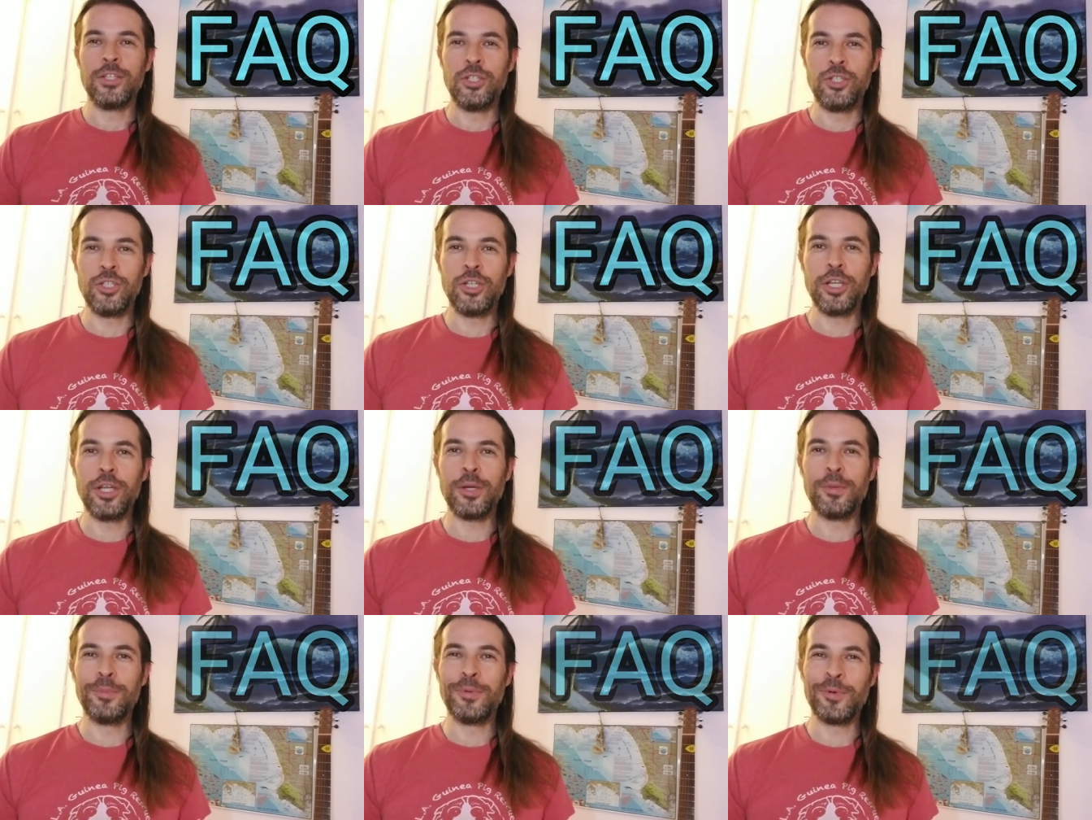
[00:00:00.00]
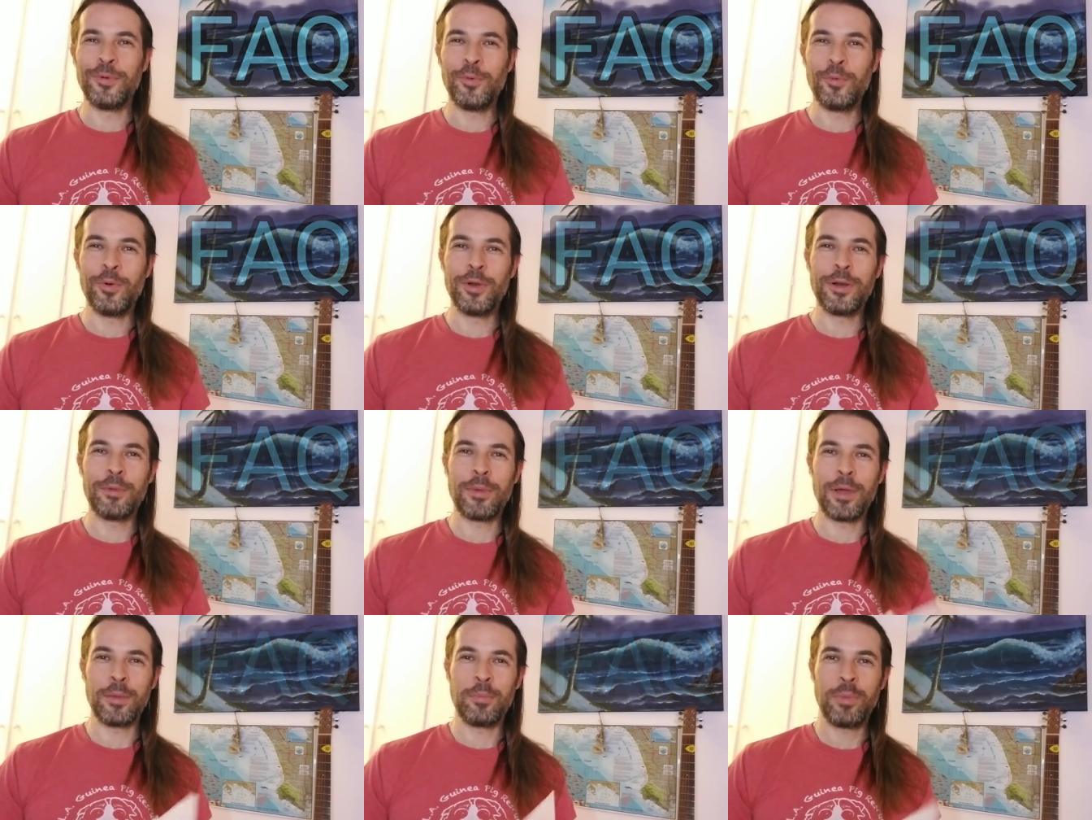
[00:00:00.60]
Jim,
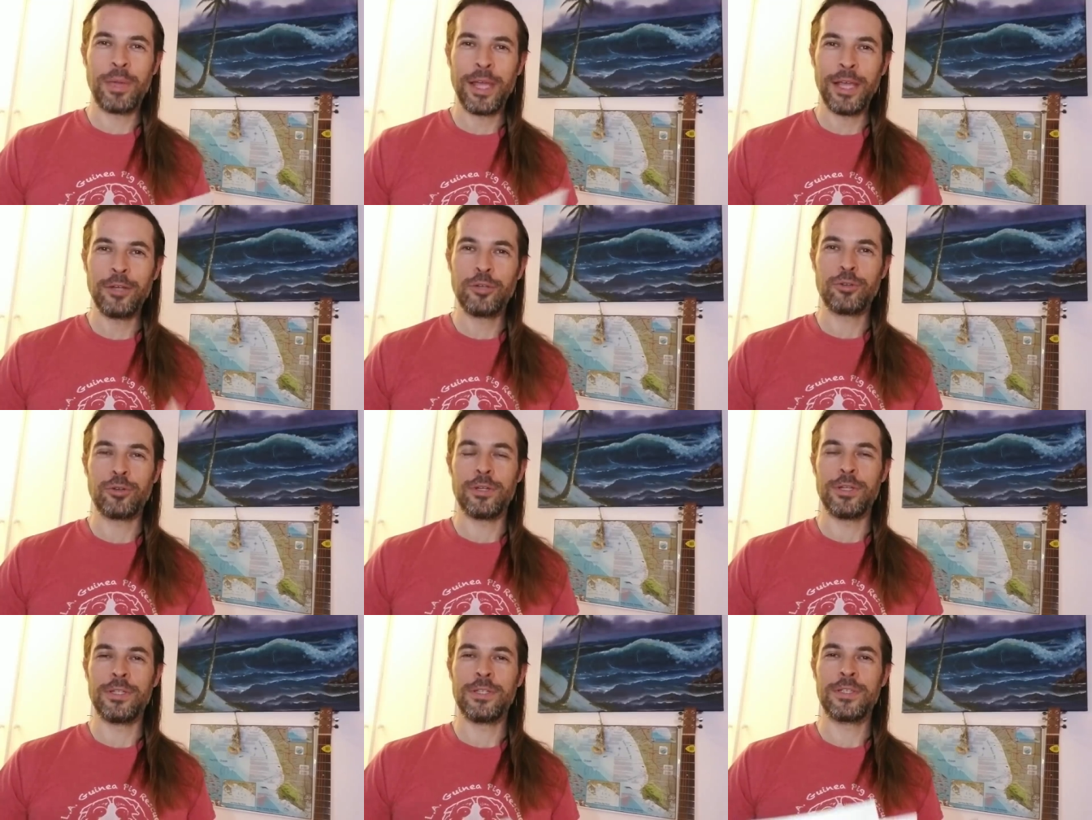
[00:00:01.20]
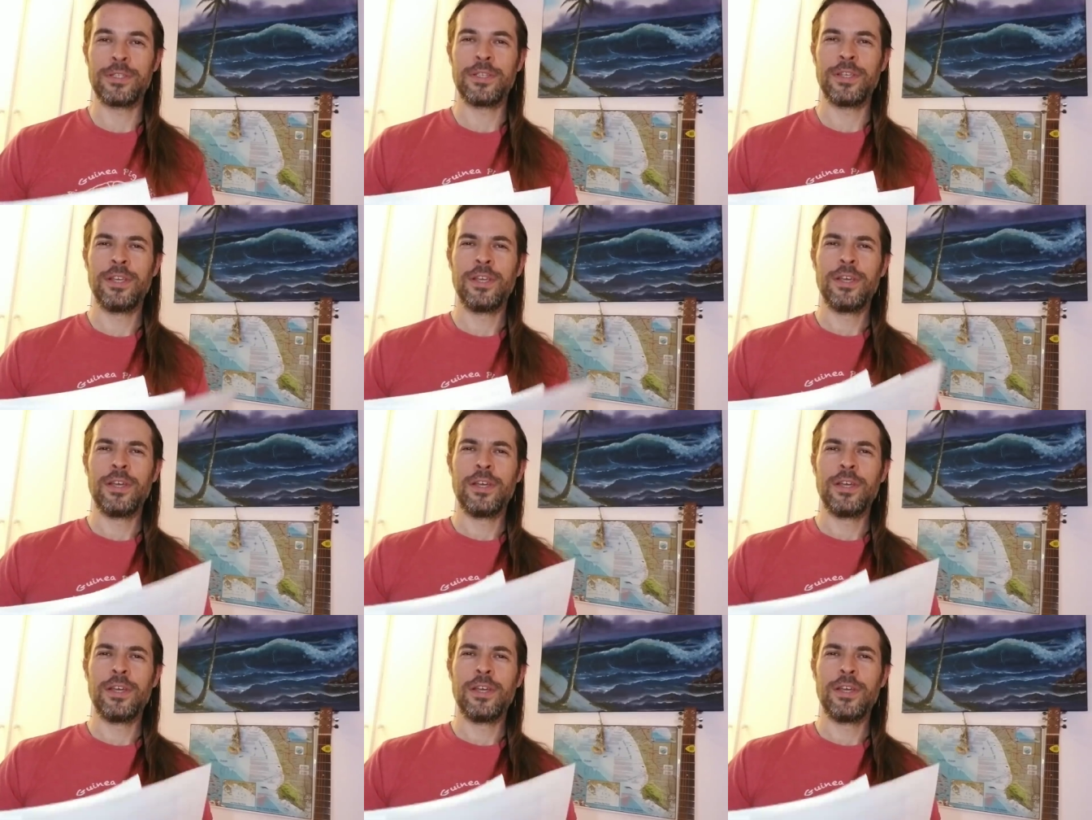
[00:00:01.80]
one of my patrons,